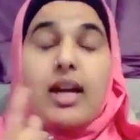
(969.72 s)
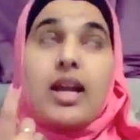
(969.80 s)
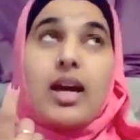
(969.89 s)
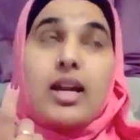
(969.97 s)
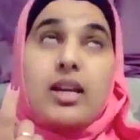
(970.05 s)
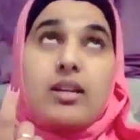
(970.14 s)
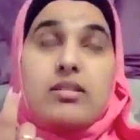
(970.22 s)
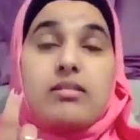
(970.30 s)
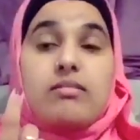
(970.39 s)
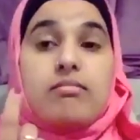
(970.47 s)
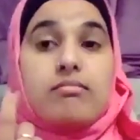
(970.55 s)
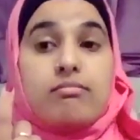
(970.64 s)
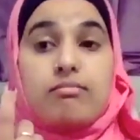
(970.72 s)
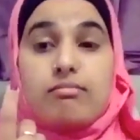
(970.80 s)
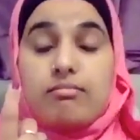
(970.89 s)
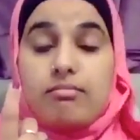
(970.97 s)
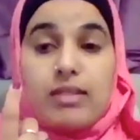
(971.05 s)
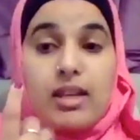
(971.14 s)
And
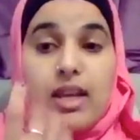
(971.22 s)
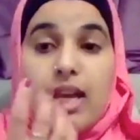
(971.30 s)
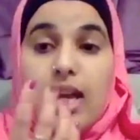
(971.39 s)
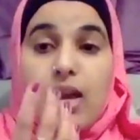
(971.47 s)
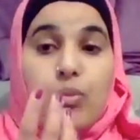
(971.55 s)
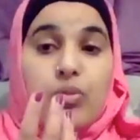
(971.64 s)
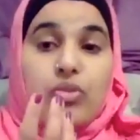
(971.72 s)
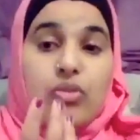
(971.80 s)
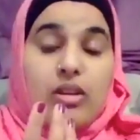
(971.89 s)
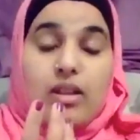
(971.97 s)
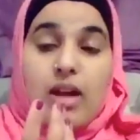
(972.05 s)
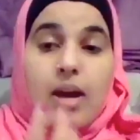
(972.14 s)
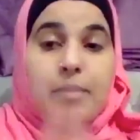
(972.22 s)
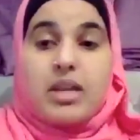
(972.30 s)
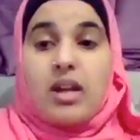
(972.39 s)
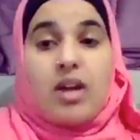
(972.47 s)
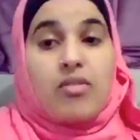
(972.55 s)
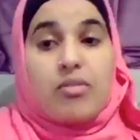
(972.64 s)
it was, I mean,
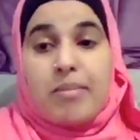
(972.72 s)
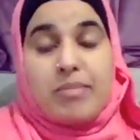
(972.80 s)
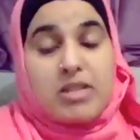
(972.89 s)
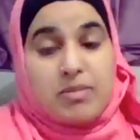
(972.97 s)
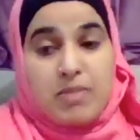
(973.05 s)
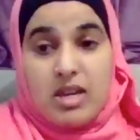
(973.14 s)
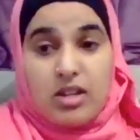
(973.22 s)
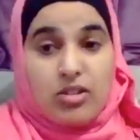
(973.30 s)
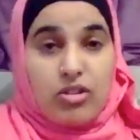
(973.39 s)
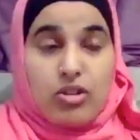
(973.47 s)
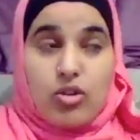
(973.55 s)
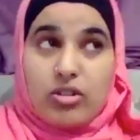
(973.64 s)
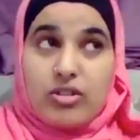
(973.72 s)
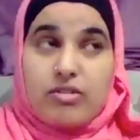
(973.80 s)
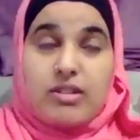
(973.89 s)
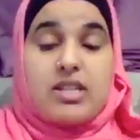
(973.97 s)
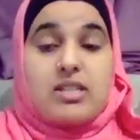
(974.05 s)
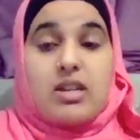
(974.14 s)
I remember speaking to the doctor
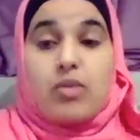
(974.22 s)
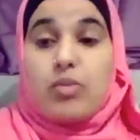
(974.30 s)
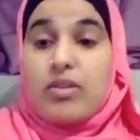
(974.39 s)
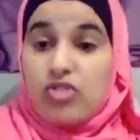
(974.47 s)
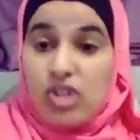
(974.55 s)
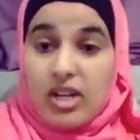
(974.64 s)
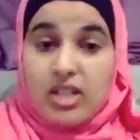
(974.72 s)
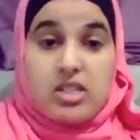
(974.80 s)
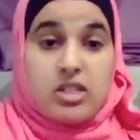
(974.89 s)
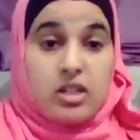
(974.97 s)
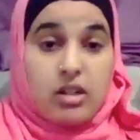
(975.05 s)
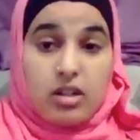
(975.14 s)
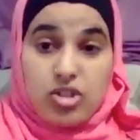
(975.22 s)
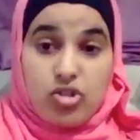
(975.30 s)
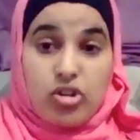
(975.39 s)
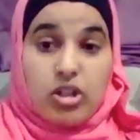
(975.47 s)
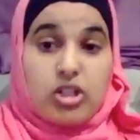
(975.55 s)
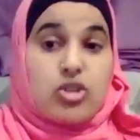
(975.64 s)
and he said, we've checked his heart
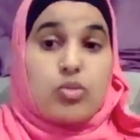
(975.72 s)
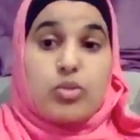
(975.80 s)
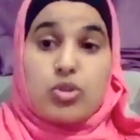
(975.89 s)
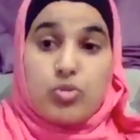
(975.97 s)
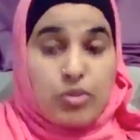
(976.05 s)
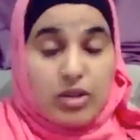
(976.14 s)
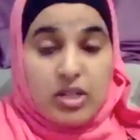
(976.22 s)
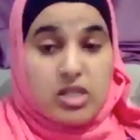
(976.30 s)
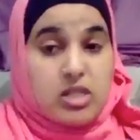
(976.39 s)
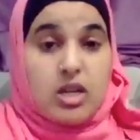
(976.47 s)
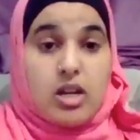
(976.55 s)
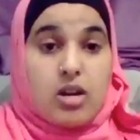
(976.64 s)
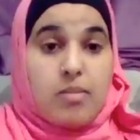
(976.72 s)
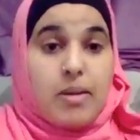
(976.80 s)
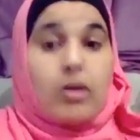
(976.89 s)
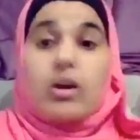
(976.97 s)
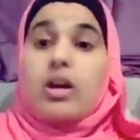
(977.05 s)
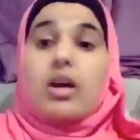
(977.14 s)
structure, which we were concerned
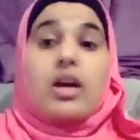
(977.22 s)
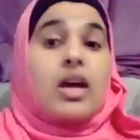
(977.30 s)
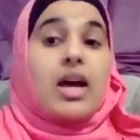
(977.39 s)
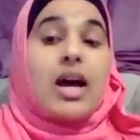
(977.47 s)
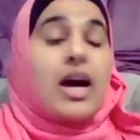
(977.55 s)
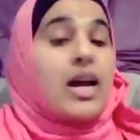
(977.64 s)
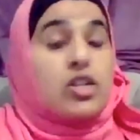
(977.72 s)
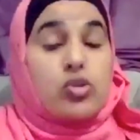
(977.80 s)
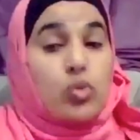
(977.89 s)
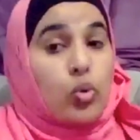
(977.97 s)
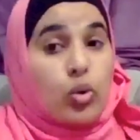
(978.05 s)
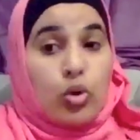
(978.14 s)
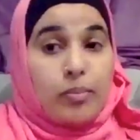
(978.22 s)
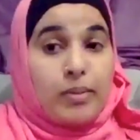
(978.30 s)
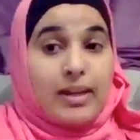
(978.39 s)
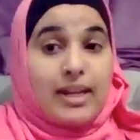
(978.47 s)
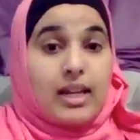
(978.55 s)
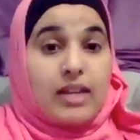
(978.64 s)
about, and it's all
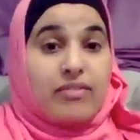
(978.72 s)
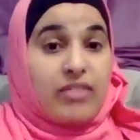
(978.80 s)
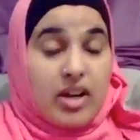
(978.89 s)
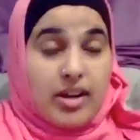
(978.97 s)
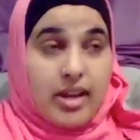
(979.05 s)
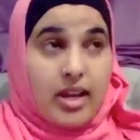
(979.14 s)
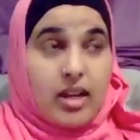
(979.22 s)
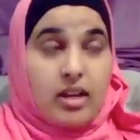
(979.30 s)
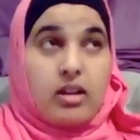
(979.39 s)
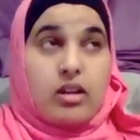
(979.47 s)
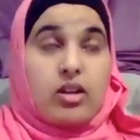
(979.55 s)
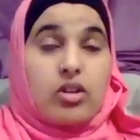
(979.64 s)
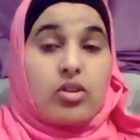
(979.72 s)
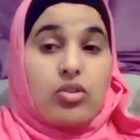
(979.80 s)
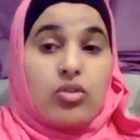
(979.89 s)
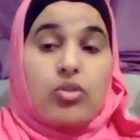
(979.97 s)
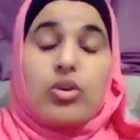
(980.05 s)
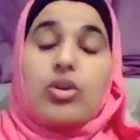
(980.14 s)
completely fine.
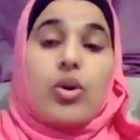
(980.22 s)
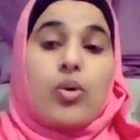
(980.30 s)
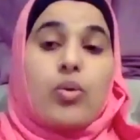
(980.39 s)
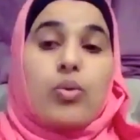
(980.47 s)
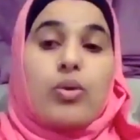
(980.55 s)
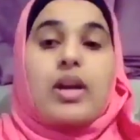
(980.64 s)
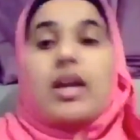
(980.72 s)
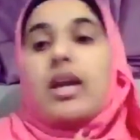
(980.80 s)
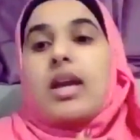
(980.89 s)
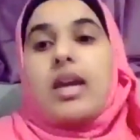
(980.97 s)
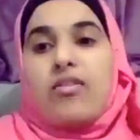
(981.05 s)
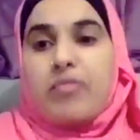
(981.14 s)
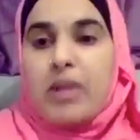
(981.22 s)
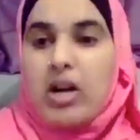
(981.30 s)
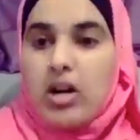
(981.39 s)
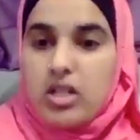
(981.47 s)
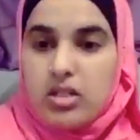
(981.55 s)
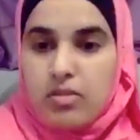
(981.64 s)
So, it gave my
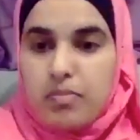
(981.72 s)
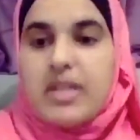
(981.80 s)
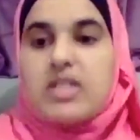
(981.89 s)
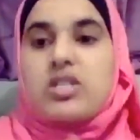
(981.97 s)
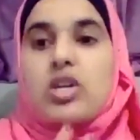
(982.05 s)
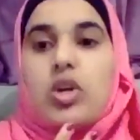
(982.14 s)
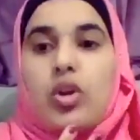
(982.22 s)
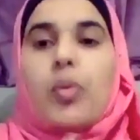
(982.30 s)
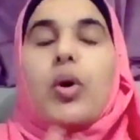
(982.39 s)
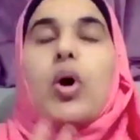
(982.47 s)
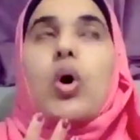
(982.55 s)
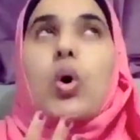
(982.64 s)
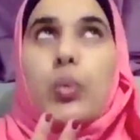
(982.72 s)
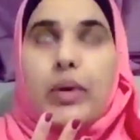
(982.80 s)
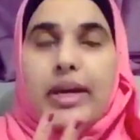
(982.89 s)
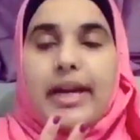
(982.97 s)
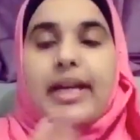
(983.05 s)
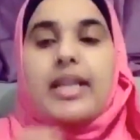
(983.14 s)
heart some peace that, you know what,
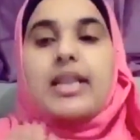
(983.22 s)
okay,